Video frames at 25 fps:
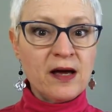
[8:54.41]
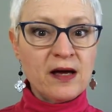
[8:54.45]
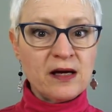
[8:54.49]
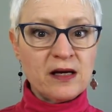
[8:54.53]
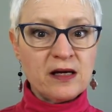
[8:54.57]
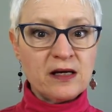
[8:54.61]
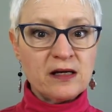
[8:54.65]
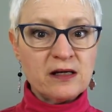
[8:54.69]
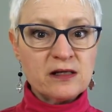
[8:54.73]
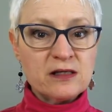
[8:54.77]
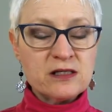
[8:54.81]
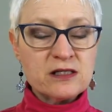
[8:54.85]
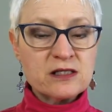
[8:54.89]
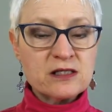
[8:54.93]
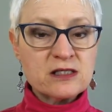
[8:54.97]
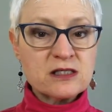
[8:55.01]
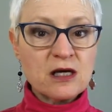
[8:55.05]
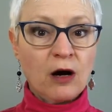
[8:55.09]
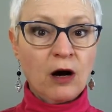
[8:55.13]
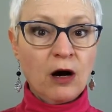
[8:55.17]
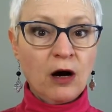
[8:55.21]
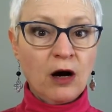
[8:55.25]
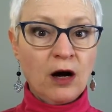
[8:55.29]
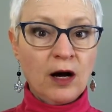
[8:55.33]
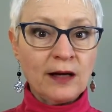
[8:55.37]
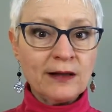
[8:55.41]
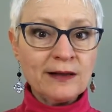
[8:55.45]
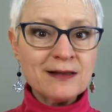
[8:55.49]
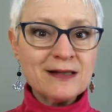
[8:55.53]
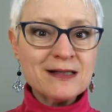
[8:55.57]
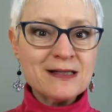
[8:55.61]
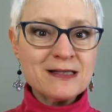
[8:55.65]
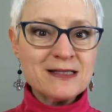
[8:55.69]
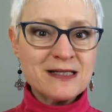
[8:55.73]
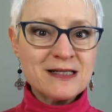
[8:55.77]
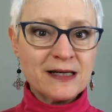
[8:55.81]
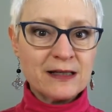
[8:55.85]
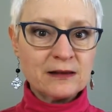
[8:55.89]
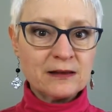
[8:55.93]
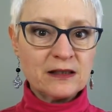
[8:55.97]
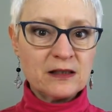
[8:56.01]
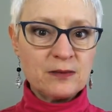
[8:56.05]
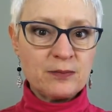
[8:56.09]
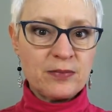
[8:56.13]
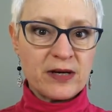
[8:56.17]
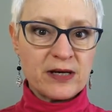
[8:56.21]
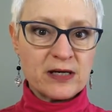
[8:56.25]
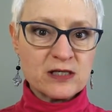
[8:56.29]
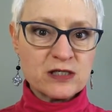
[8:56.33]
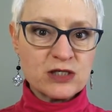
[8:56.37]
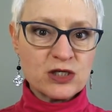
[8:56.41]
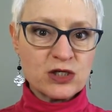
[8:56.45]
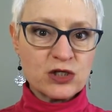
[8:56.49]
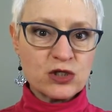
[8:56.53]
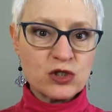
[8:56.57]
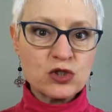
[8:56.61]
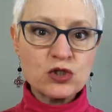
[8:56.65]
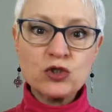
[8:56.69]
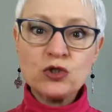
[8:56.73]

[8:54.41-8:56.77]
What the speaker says: is on a daily basis